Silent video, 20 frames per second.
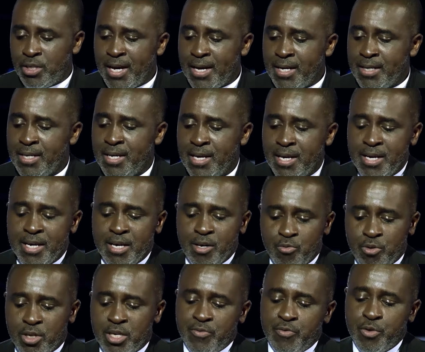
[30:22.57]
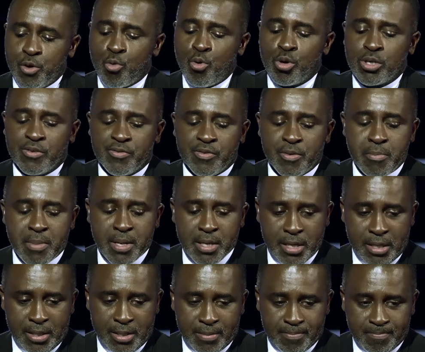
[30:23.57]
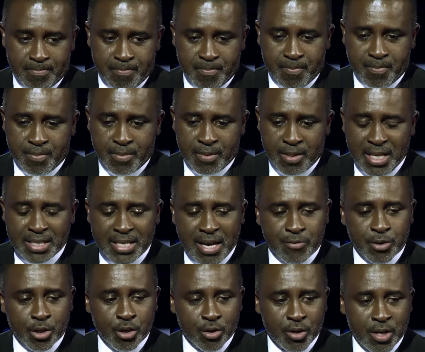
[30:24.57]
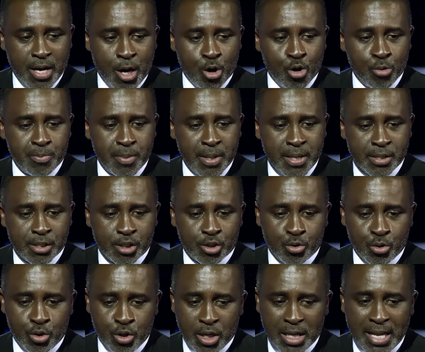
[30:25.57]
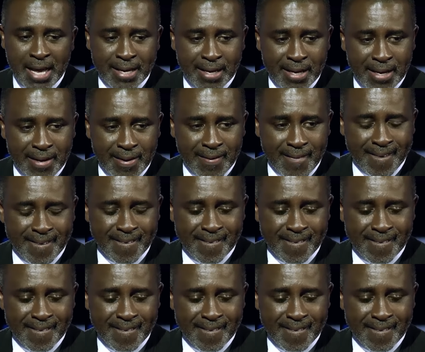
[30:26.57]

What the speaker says: 9 will give you a quarter of a million. Let's have a look. I hope it's to your liking.